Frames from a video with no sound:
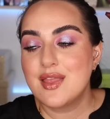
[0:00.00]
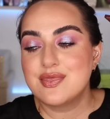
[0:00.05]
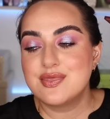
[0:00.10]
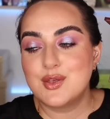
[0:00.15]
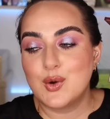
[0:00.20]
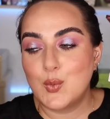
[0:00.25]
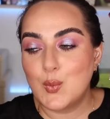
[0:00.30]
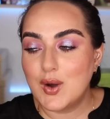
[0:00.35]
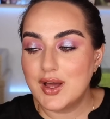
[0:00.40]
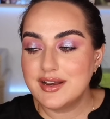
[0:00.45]

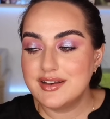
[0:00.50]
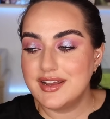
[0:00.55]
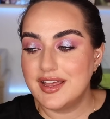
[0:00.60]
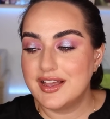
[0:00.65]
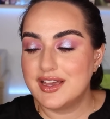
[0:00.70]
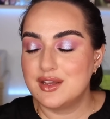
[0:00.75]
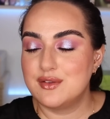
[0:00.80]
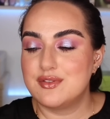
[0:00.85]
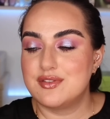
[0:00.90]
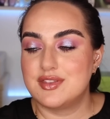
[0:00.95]
the one
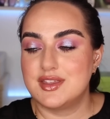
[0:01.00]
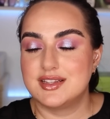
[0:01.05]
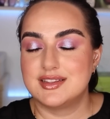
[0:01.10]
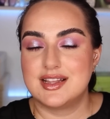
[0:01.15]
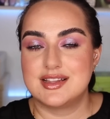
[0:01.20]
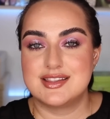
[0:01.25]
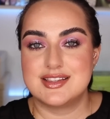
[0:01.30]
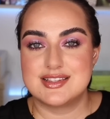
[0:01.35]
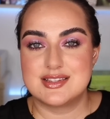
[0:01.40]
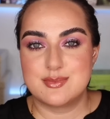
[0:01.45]
negative thing
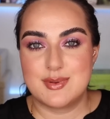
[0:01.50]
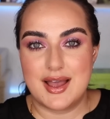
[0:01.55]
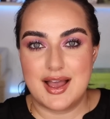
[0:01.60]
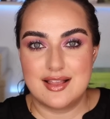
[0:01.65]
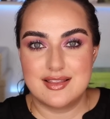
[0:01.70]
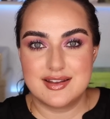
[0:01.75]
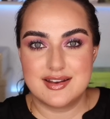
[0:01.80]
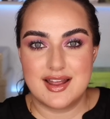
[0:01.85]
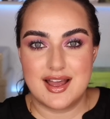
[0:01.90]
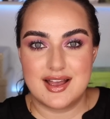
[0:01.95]
that this
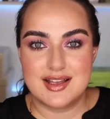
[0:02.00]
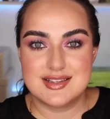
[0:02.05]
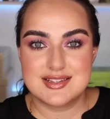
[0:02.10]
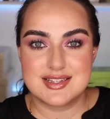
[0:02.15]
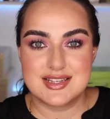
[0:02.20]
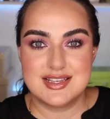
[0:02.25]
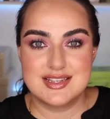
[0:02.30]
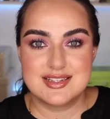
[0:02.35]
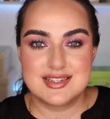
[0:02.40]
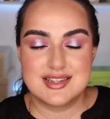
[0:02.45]
palette
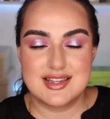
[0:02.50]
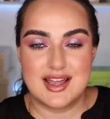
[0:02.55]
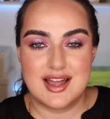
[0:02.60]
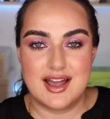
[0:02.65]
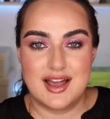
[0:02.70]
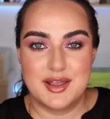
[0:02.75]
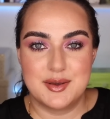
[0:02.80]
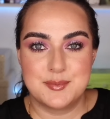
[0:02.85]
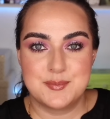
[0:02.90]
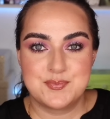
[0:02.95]
has is
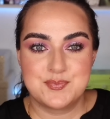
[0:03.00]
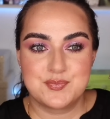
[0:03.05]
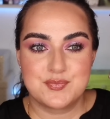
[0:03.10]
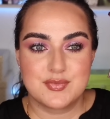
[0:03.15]
that